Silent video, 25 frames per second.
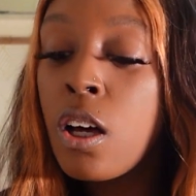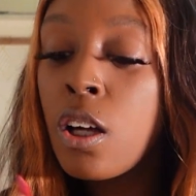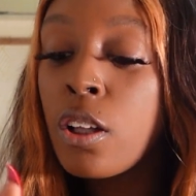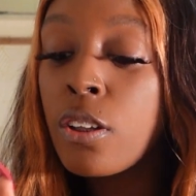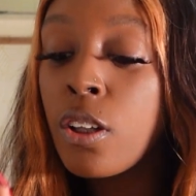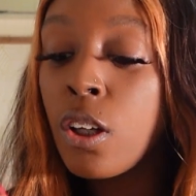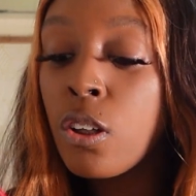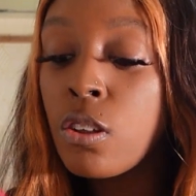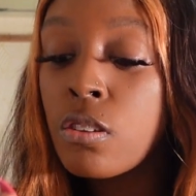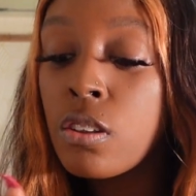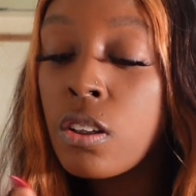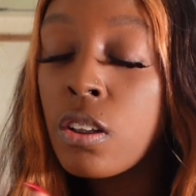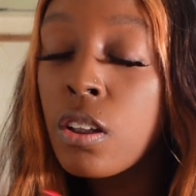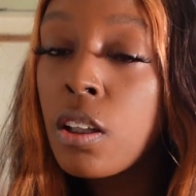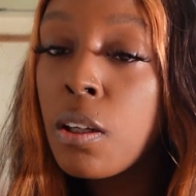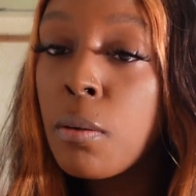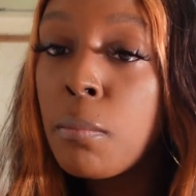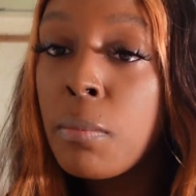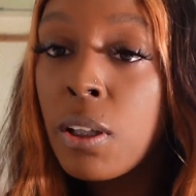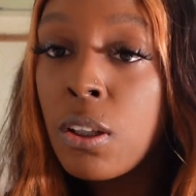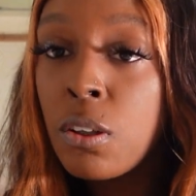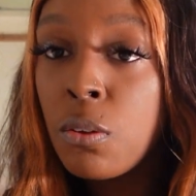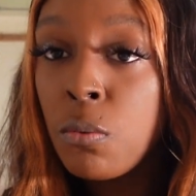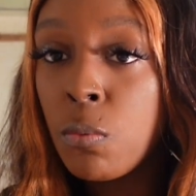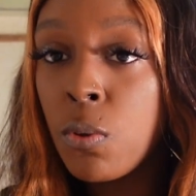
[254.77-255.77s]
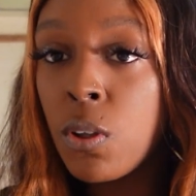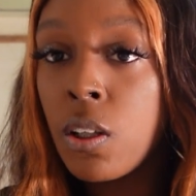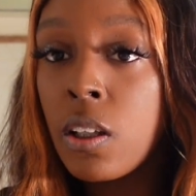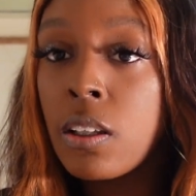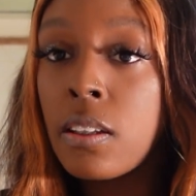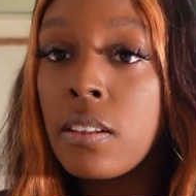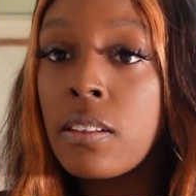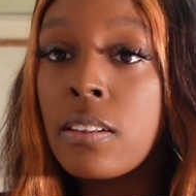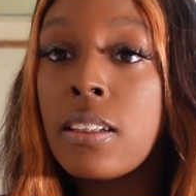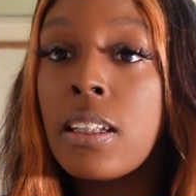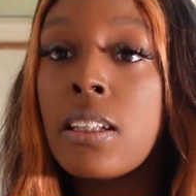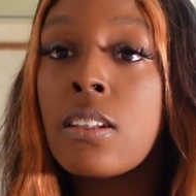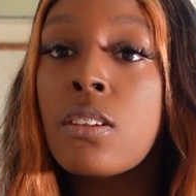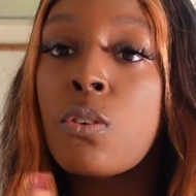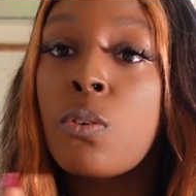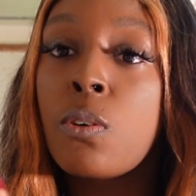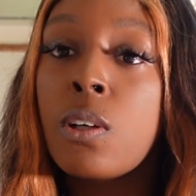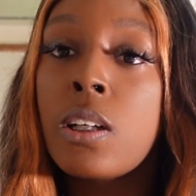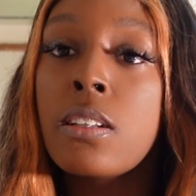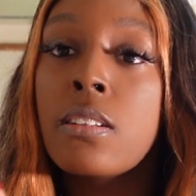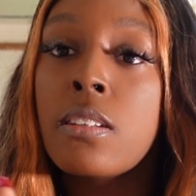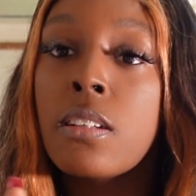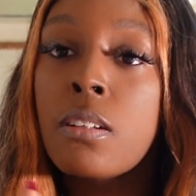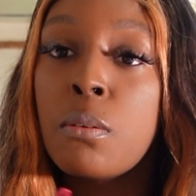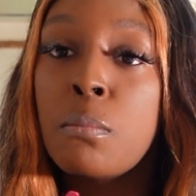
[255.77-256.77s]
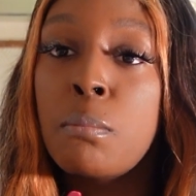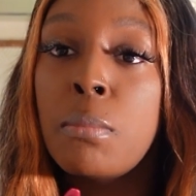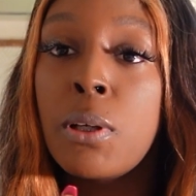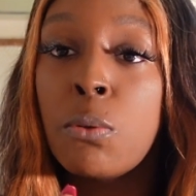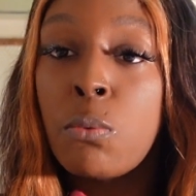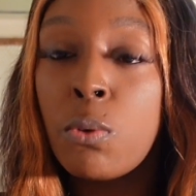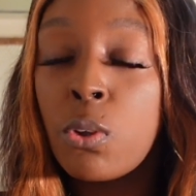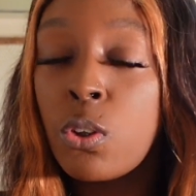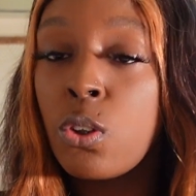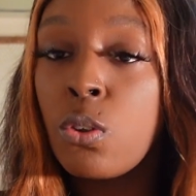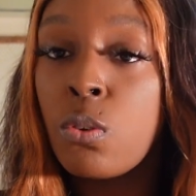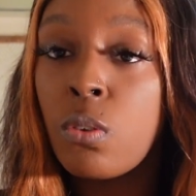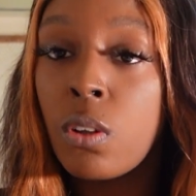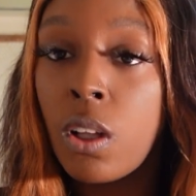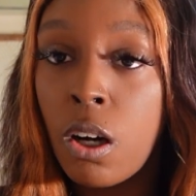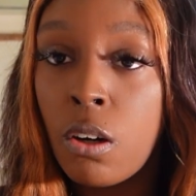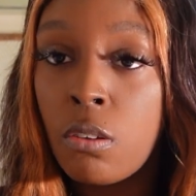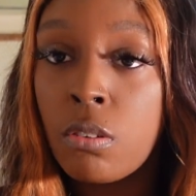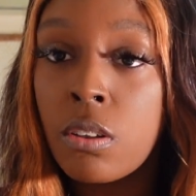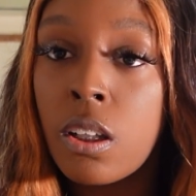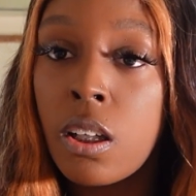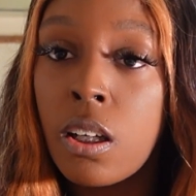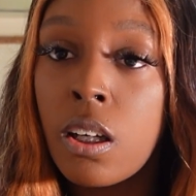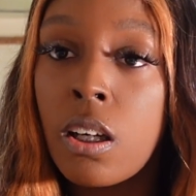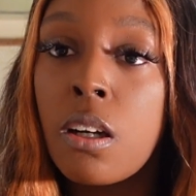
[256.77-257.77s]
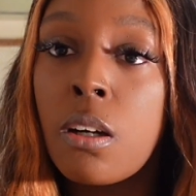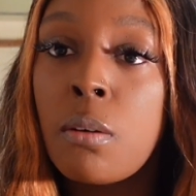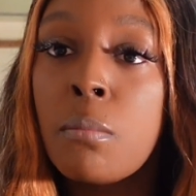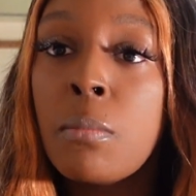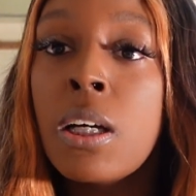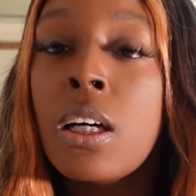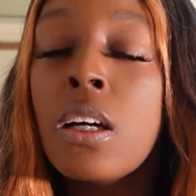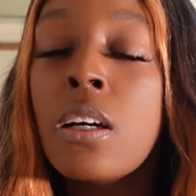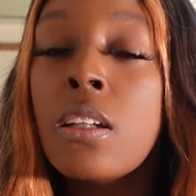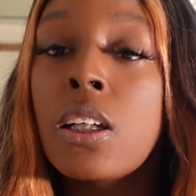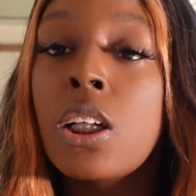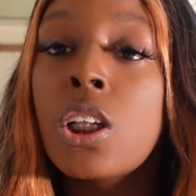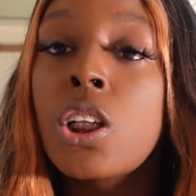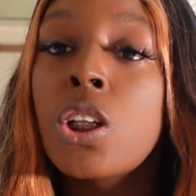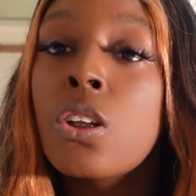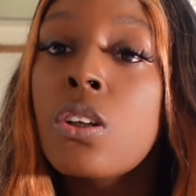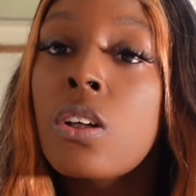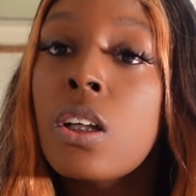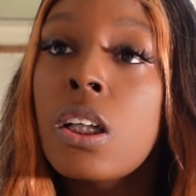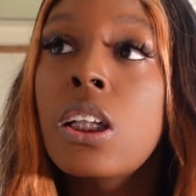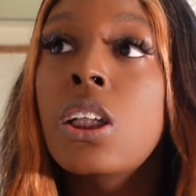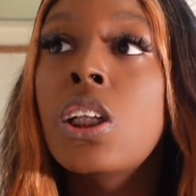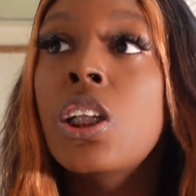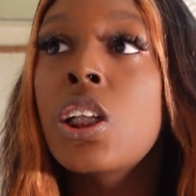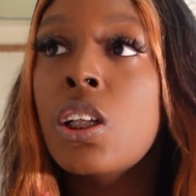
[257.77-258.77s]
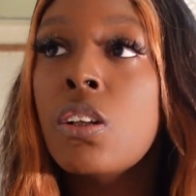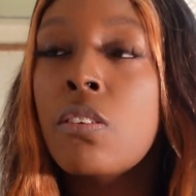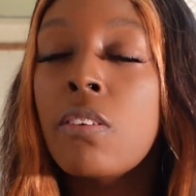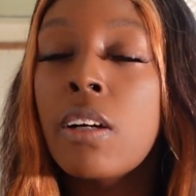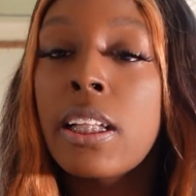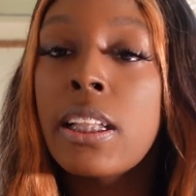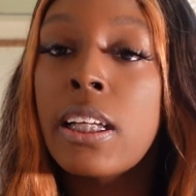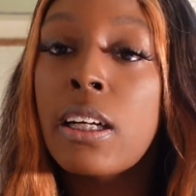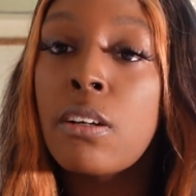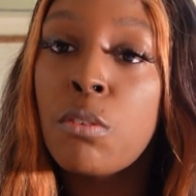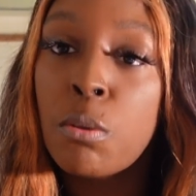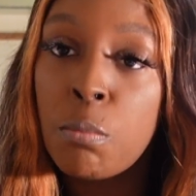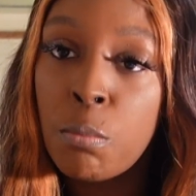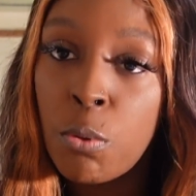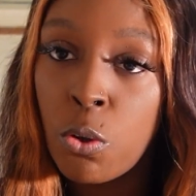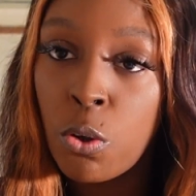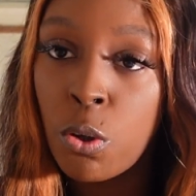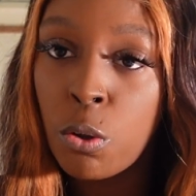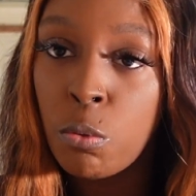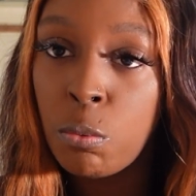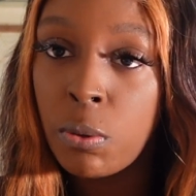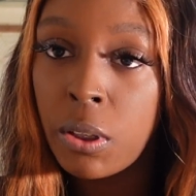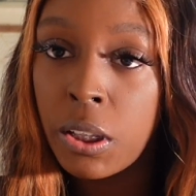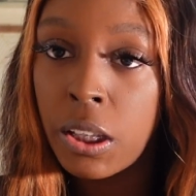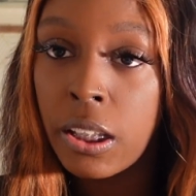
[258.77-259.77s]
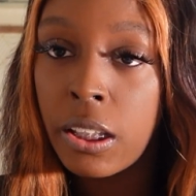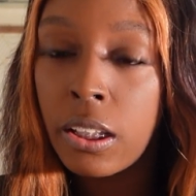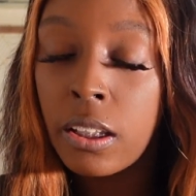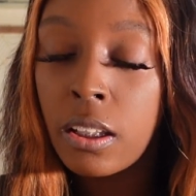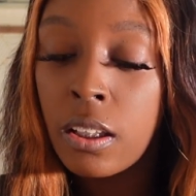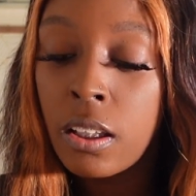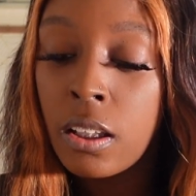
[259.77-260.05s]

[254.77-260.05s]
Those are going to be the ones that's going to be with you long term, that you're going to generate that rapport with.